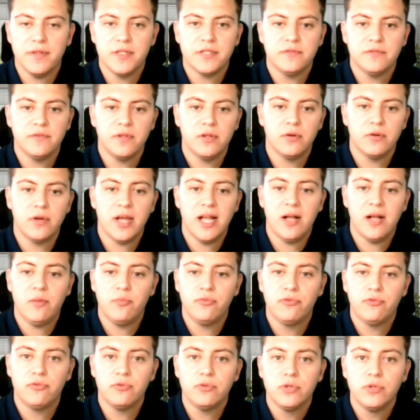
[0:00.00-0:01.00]
this video
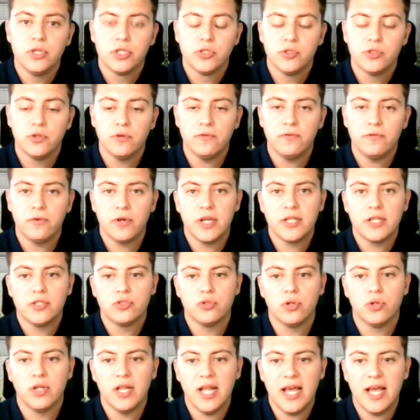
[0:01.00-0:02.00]
helpful, don't forget
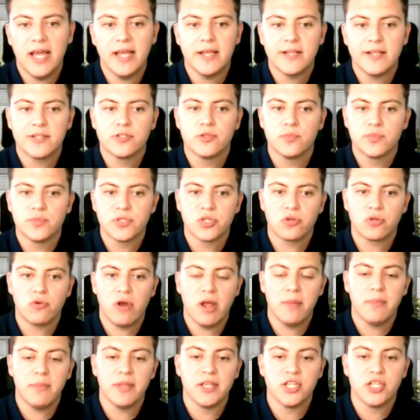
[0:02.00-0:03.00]
to like,
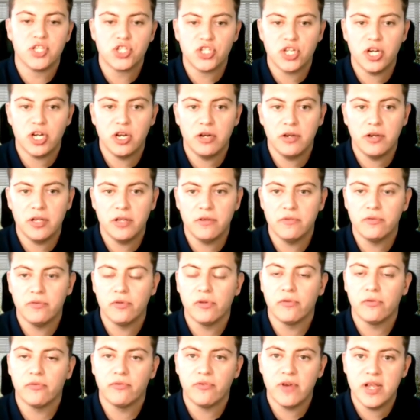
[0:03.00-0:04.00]
subscribe, and share it with
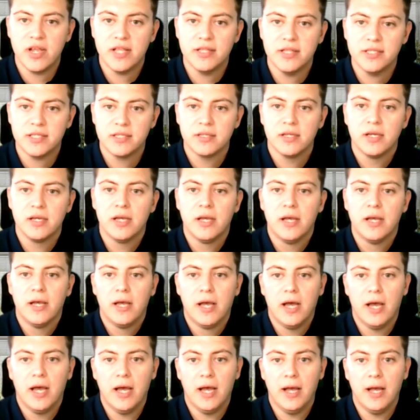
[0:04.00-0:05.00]
your friends.
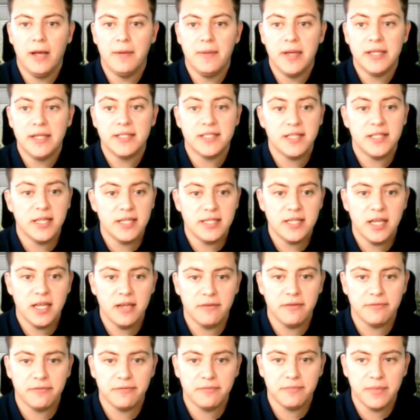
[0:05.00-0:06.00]
And stay
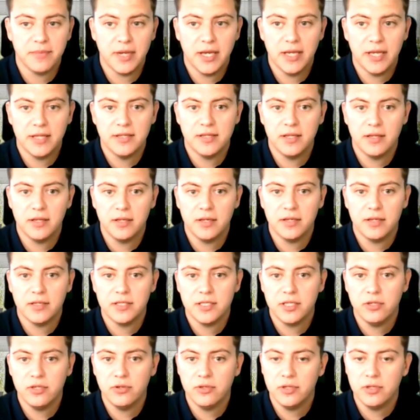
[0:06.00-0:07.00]
safe. And
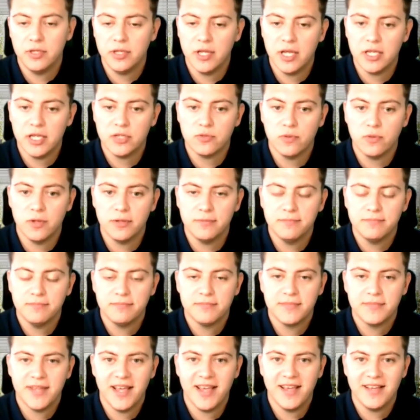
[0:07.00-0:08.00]
see you in the next one.
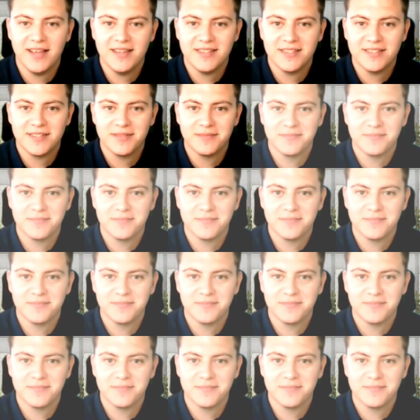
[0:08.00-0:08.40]
Thanks.